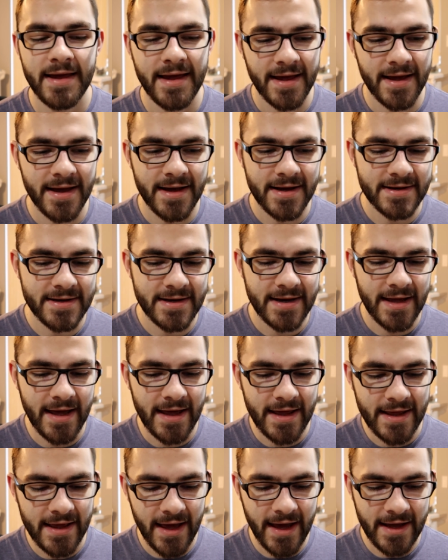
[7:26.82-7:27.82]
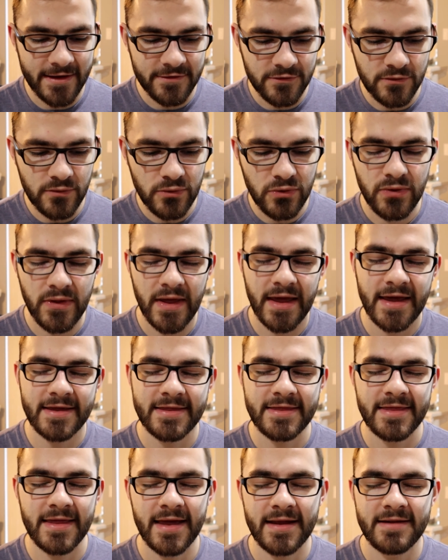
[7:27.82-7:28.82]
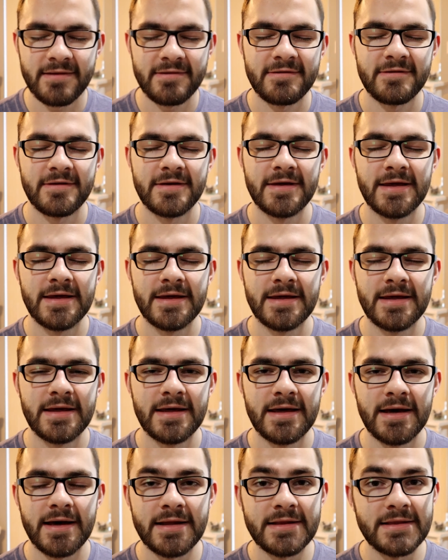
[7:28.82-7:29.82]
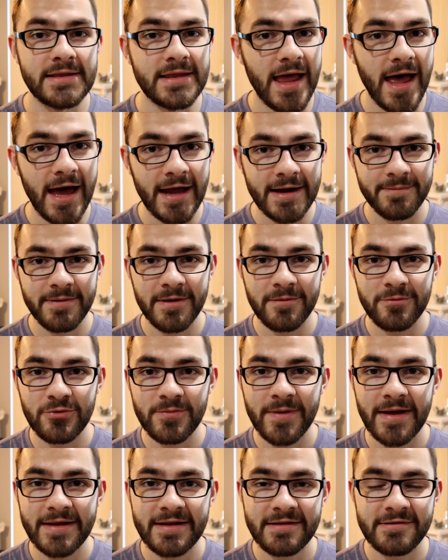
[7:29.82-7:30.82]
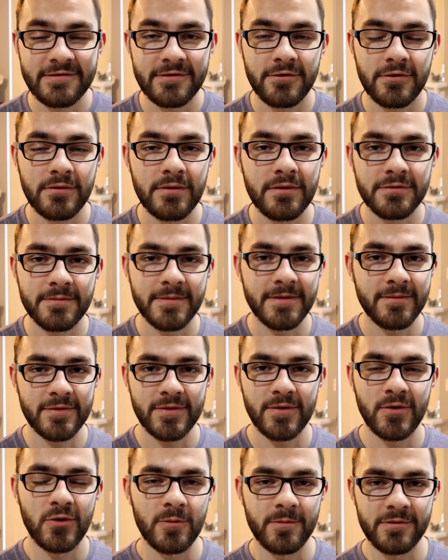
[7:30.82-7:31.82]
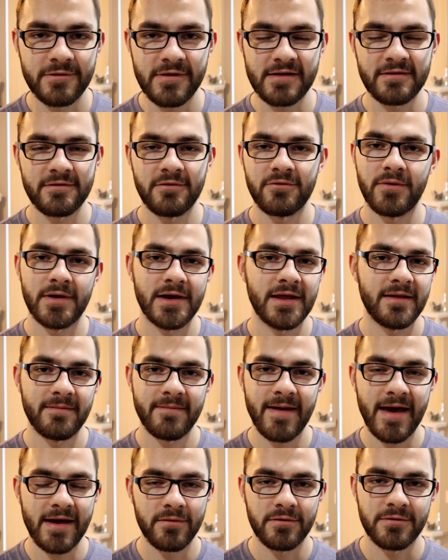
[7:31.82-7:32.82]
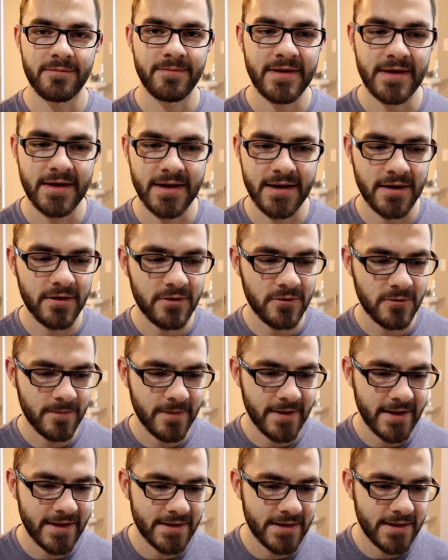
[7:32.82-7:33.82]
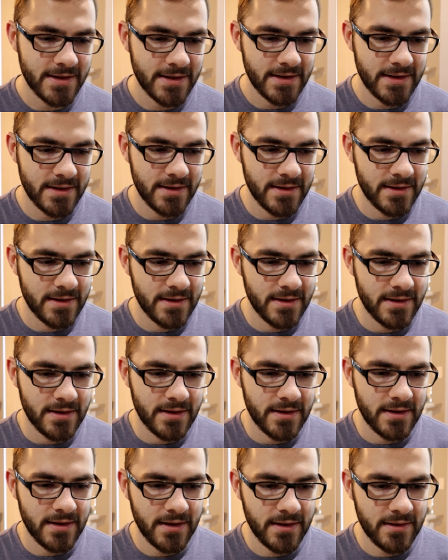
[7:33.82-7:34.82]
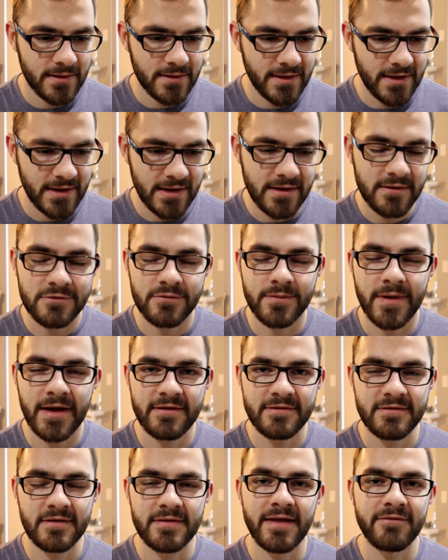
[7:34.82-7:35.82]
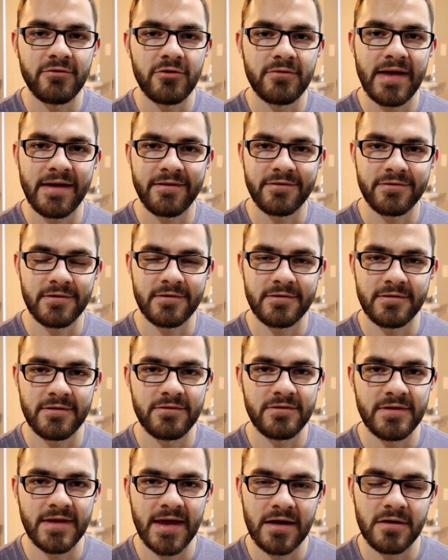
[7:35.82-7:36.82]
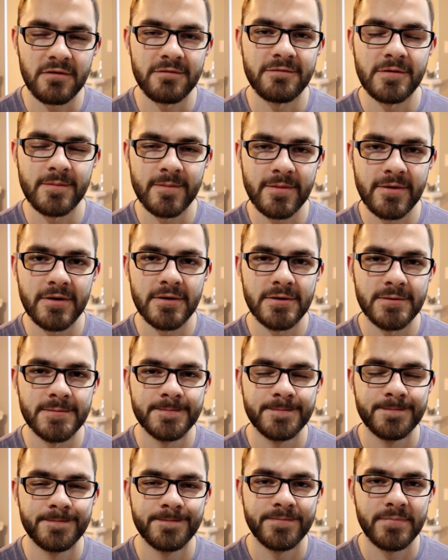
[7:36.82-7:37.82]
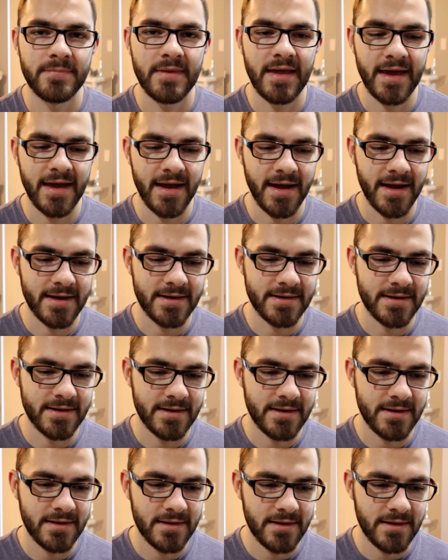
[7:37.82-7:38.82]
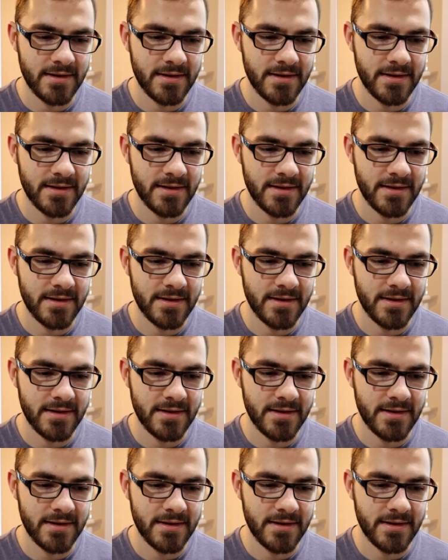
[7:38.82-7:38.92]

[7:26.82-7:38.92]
And I do think that a lot of people may disagree with me with the whole perspective of running it back with Pete Carroll, but he has raised the level of excellence of Seattle football. And